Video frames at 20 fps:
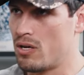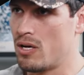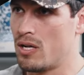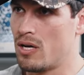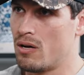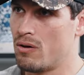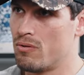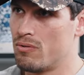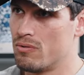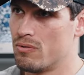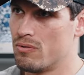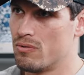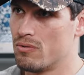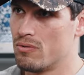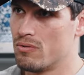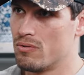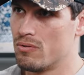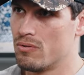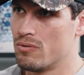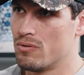and now.
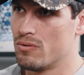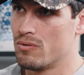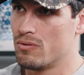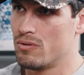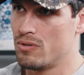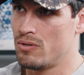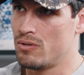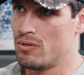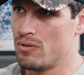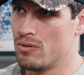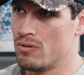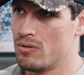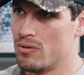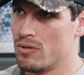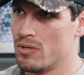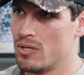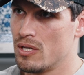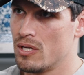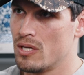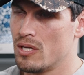You know,
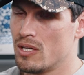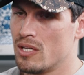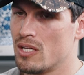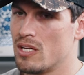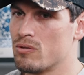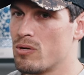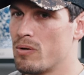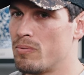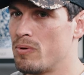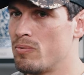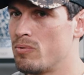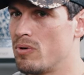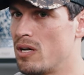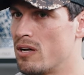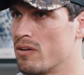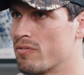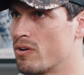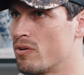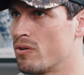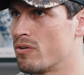mm-hmm. that's why people
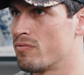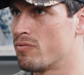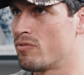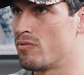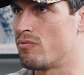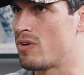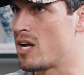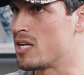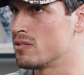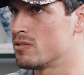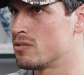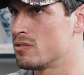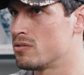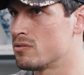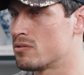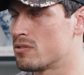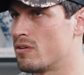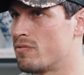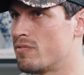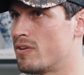like going for runs
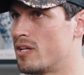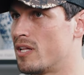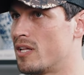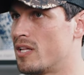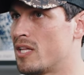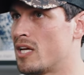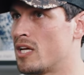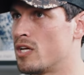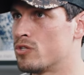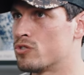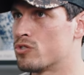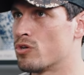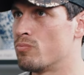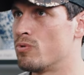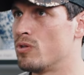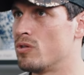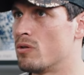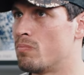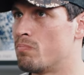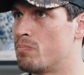and stuff like that. They yeah.
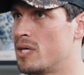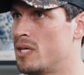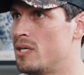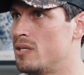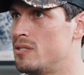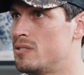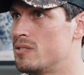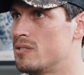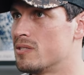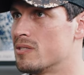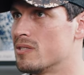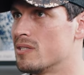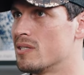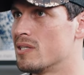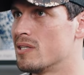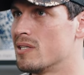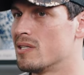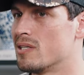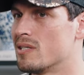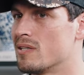attribute the peace
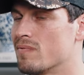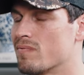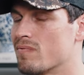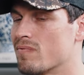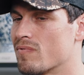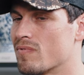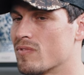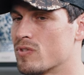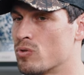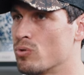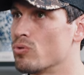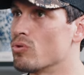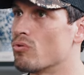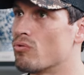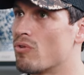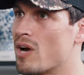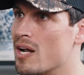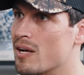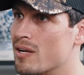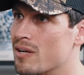to the
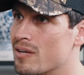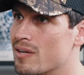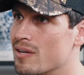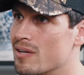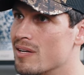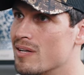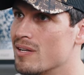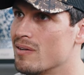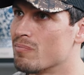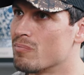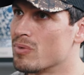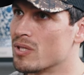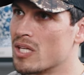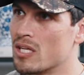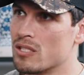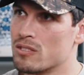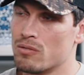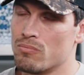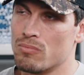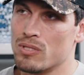run, mm. but
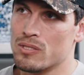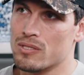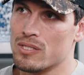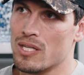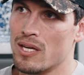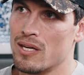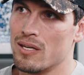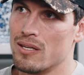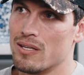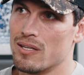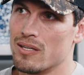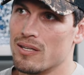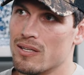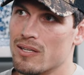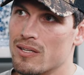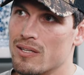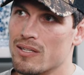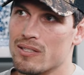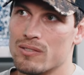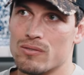that's a mistake.
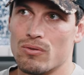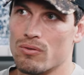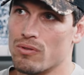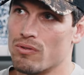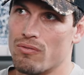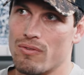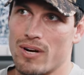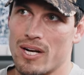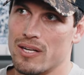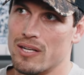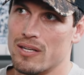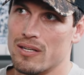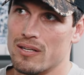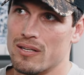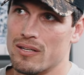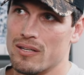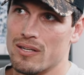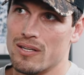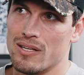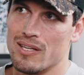It's not the
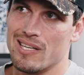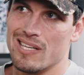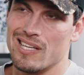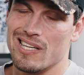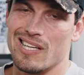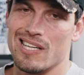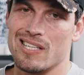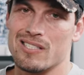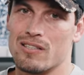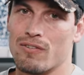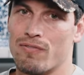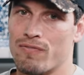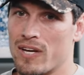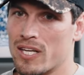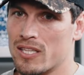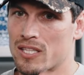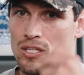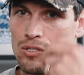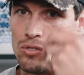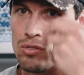running it's the
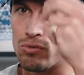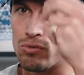fact that you're